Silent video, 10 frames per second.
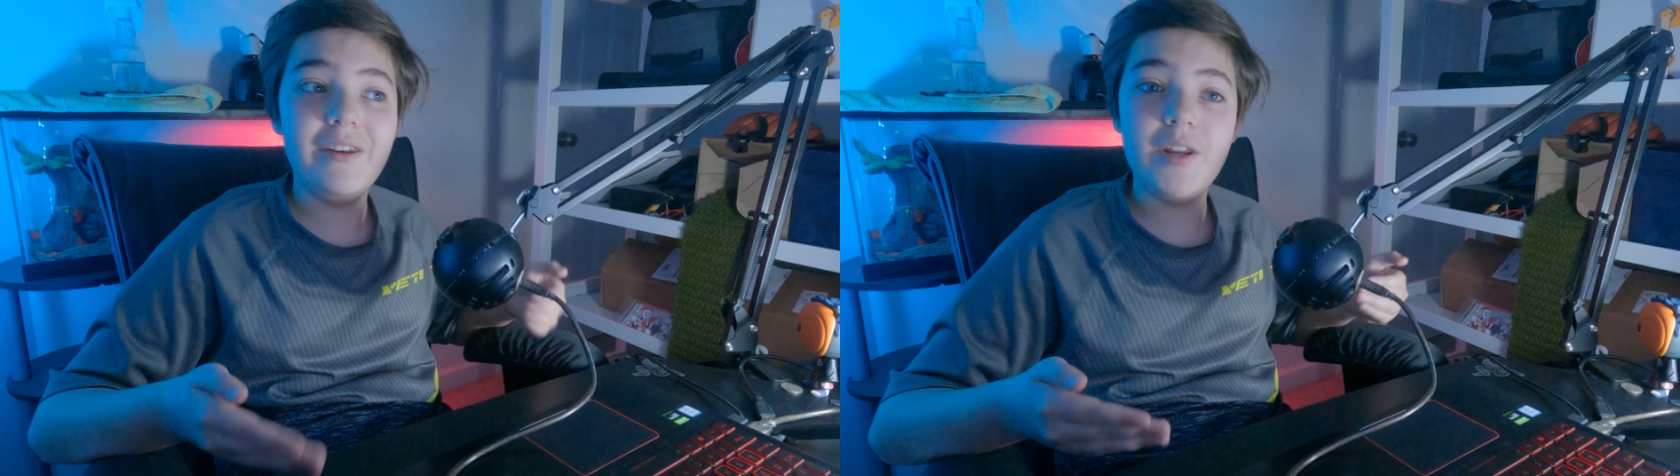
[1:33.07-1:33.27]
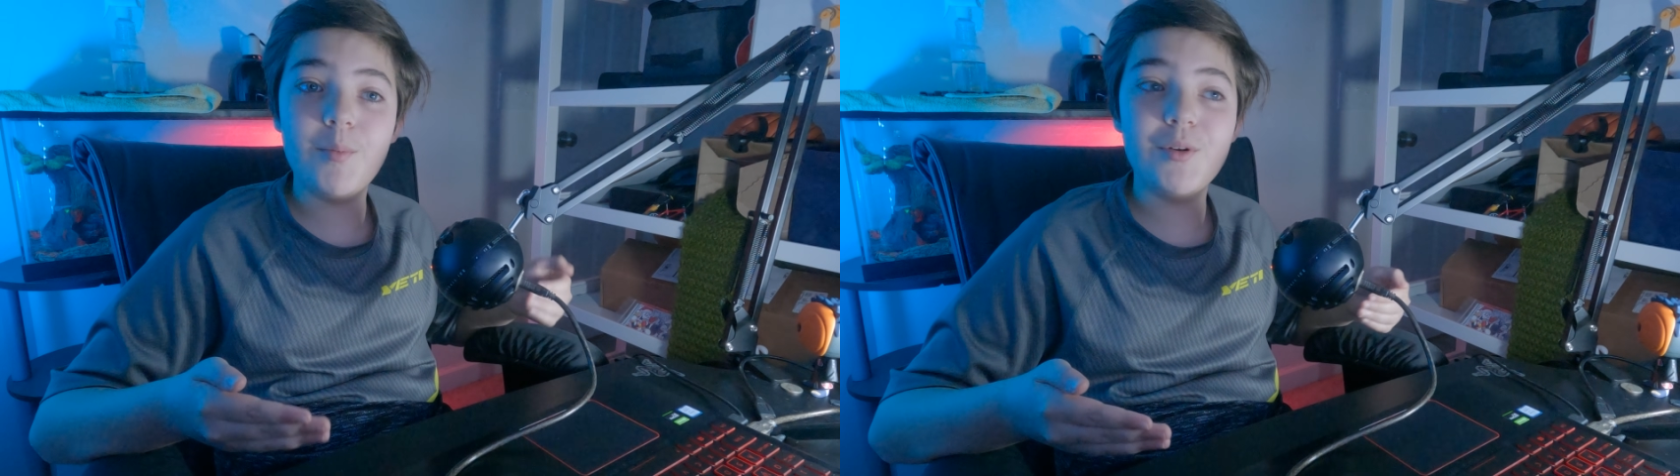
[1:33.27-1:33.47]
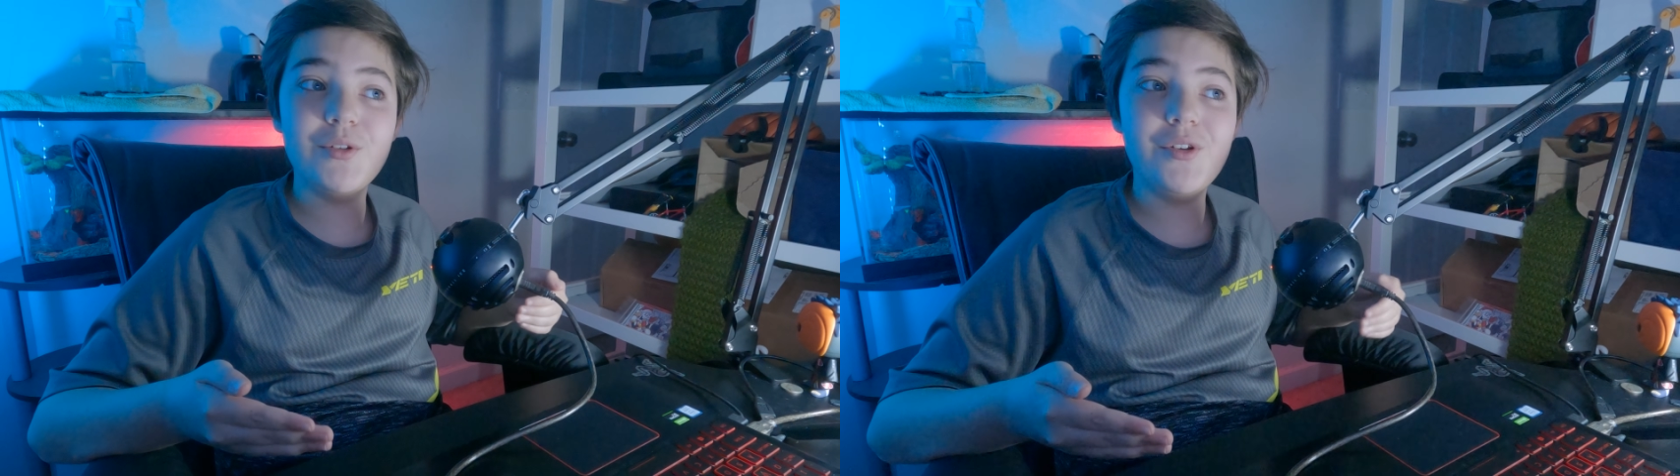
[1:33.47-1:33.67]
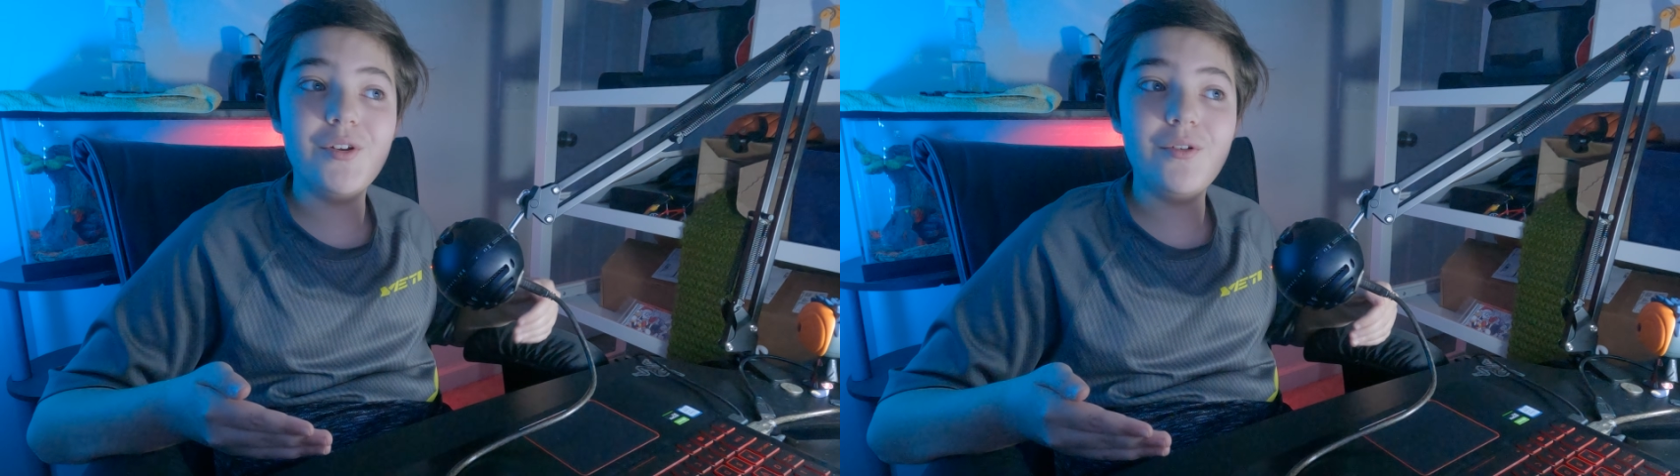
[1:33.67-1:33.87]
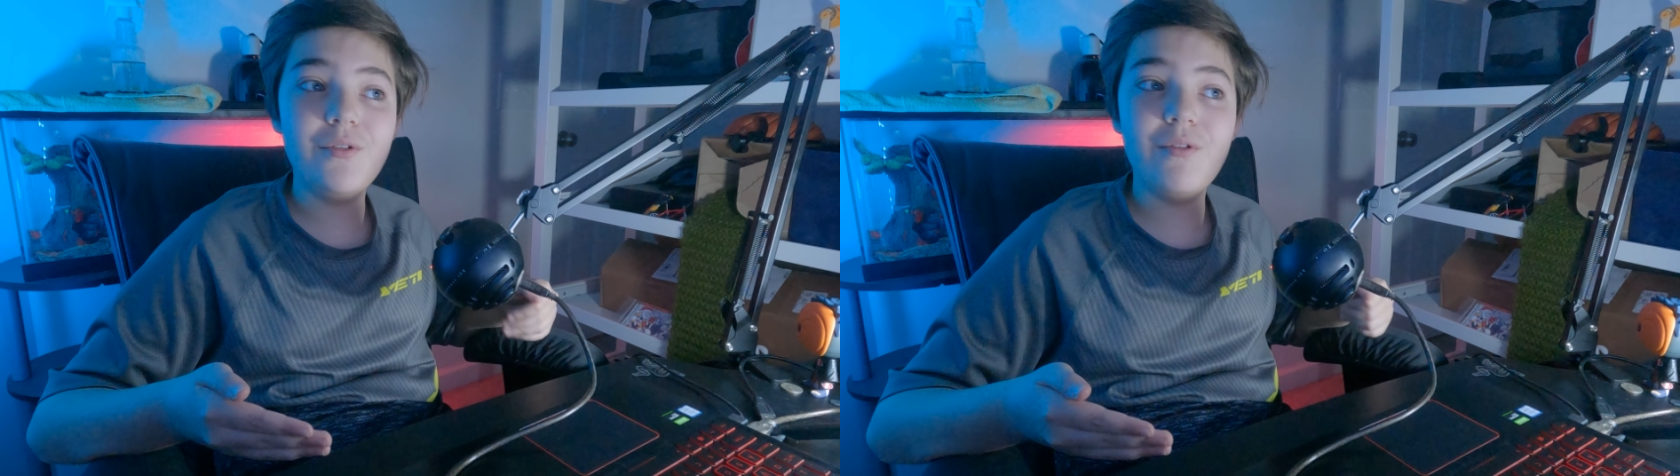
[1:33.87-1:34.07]
Number
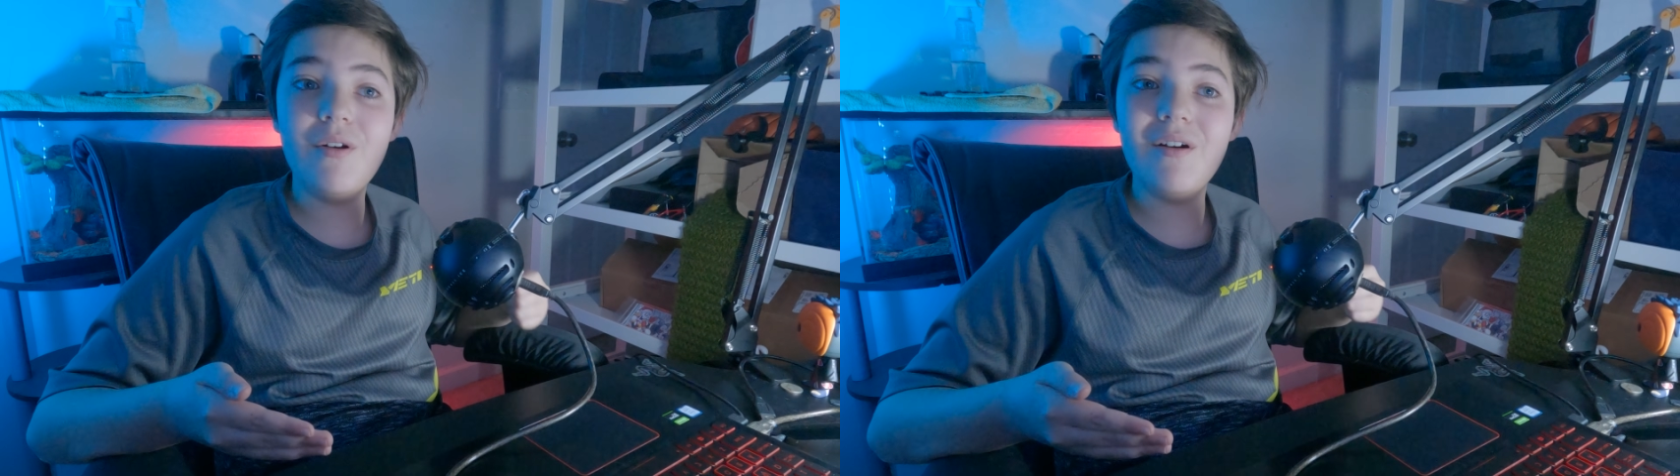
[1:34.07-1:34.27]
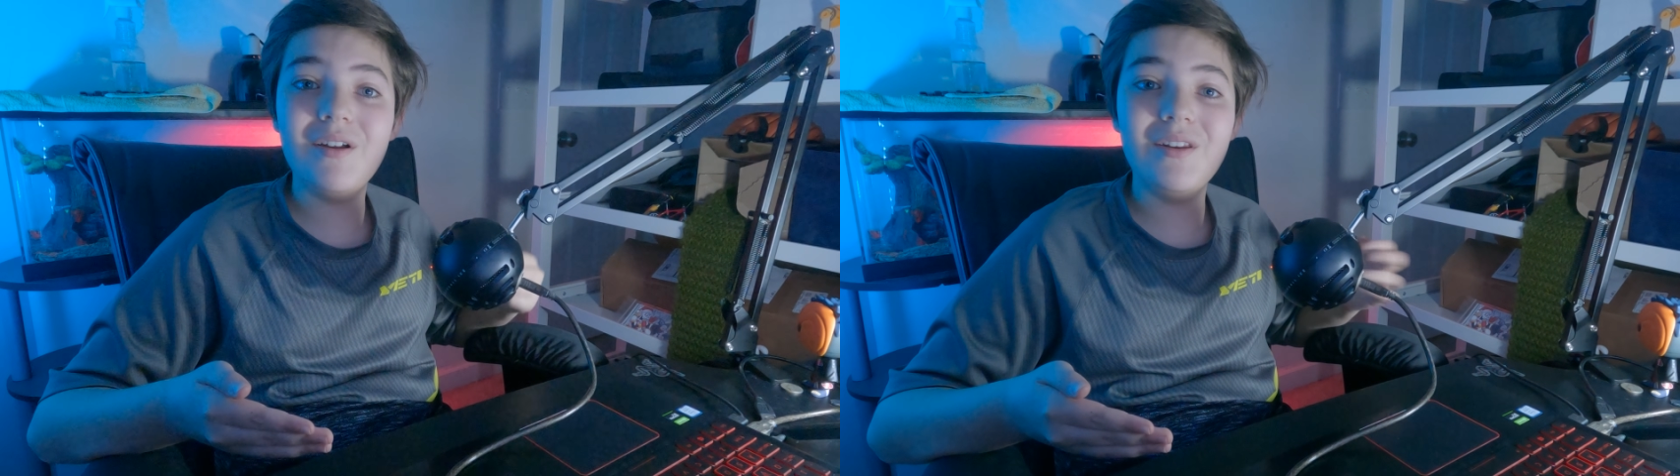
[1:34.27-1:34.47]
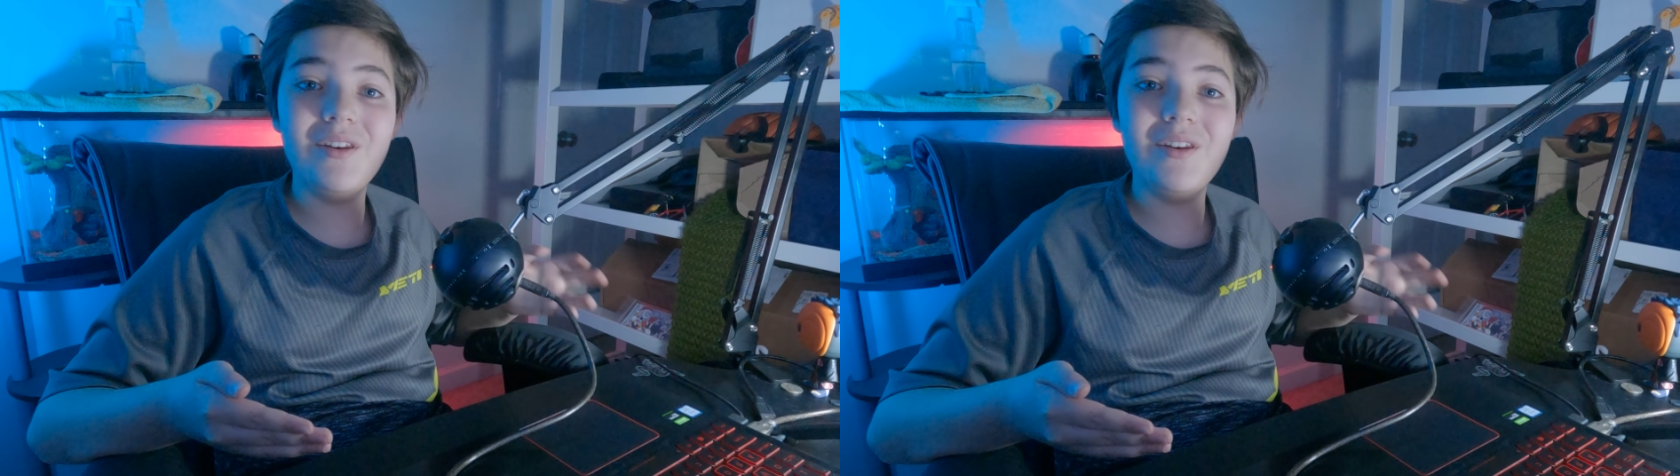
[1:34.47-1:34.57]
two,